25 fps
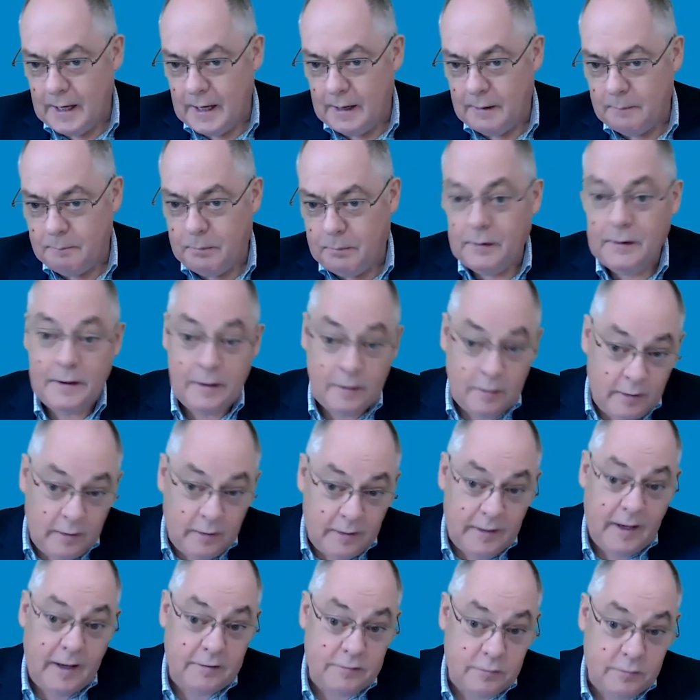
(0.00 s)
politically
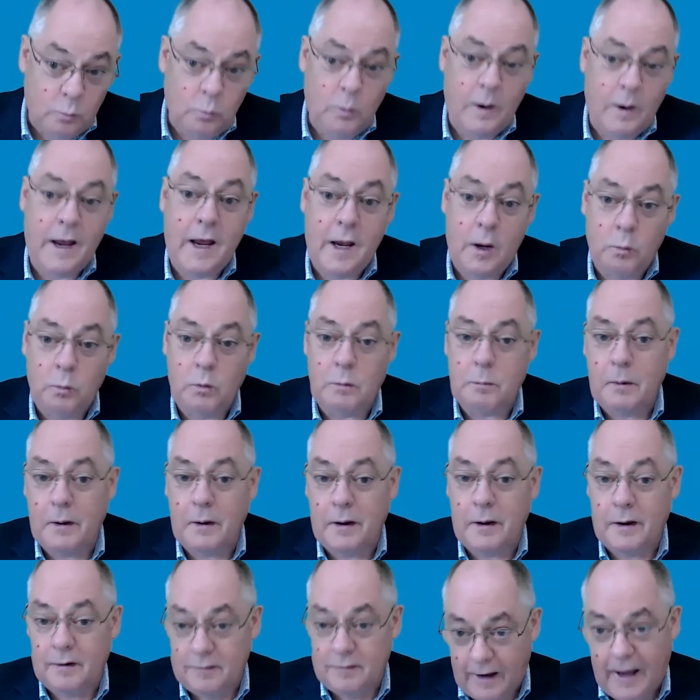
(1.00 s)
less aware were
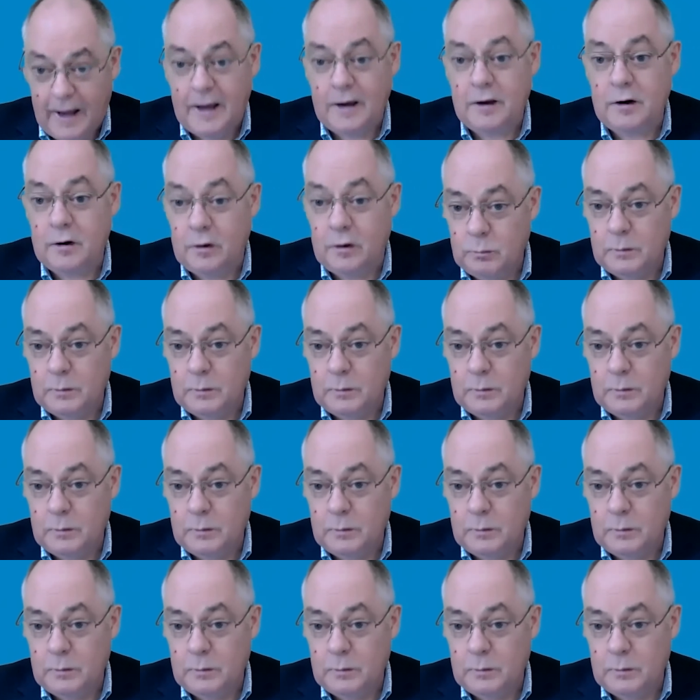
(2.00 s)
being targeted